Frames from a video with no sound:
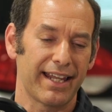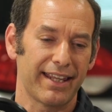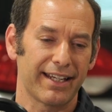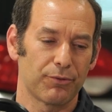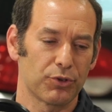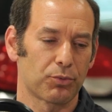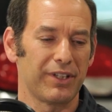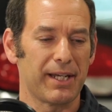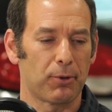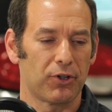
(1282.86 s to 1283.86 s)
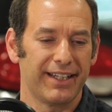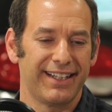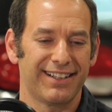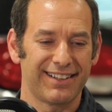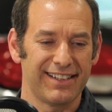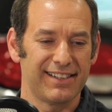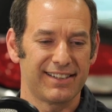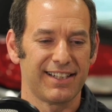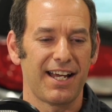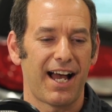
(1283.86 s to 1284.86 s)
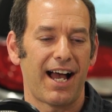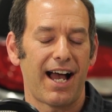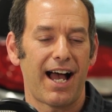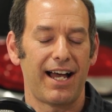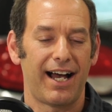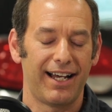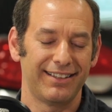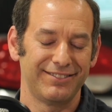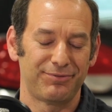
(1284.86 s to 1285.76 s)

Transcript: I think what's really important here is I, I,